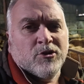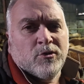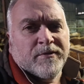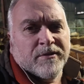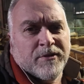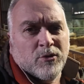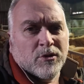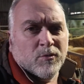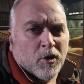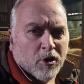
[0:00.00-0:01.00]
do them for the
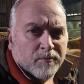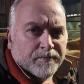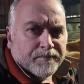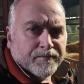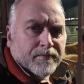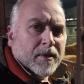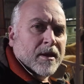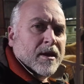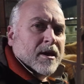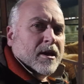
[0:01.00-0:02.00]
fluke and worm
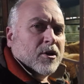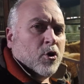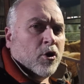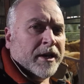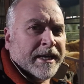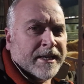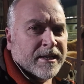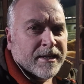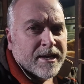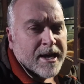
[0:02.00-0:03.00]
going
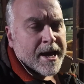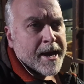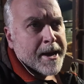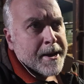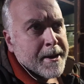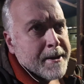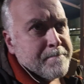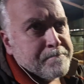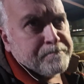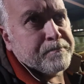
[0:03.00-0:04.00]
in. The